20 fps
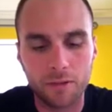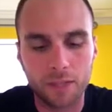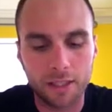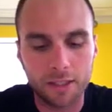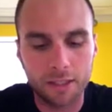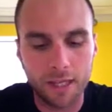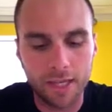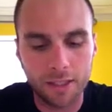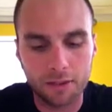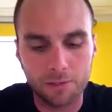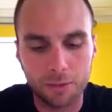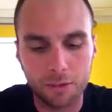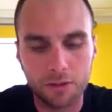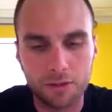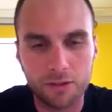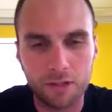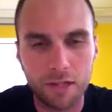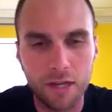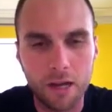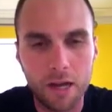of
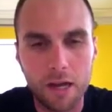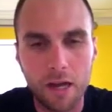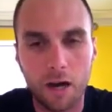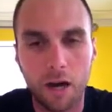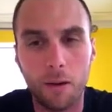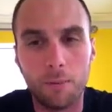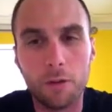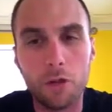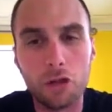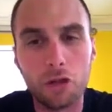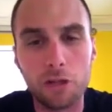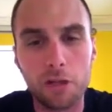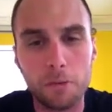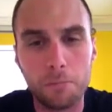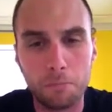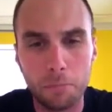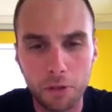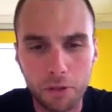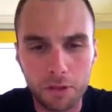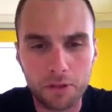experts, usually
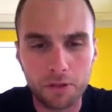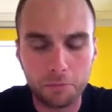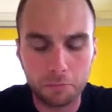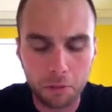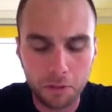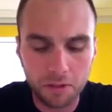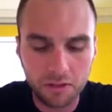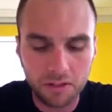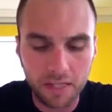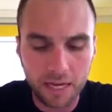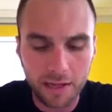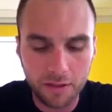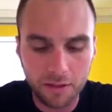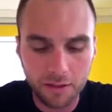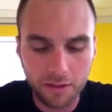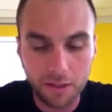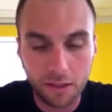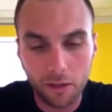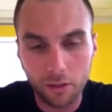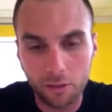books are pretty solid,